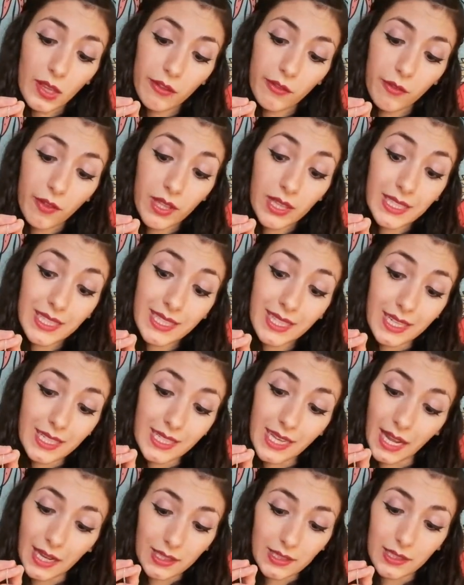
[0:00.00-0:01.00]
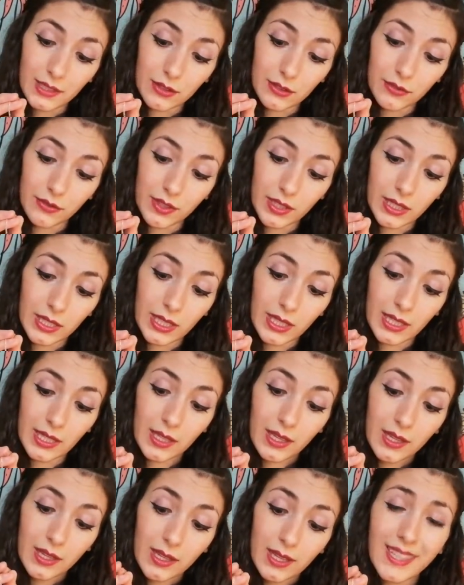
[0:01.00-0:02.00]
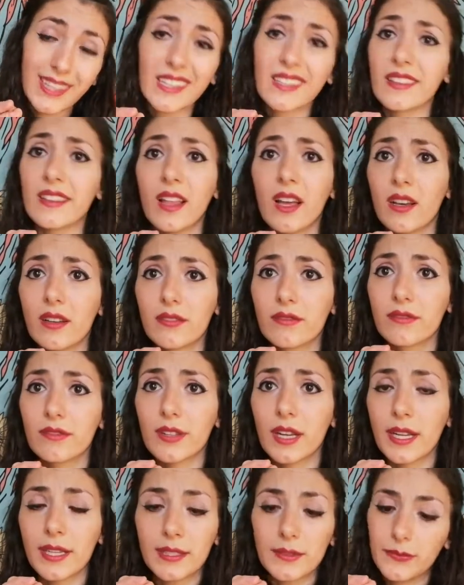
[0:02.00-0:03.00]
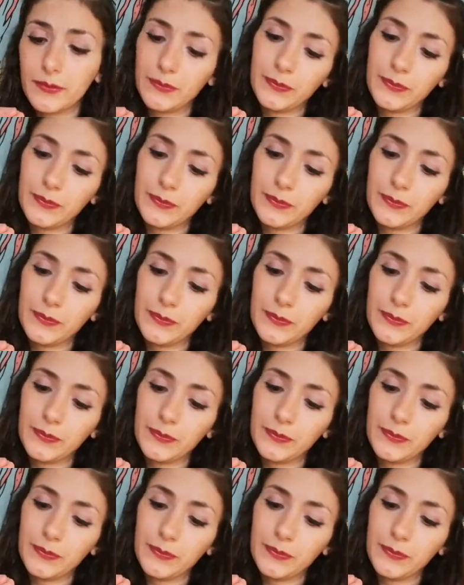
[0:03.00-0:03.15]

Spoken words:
feeling connected, feeling in love, right?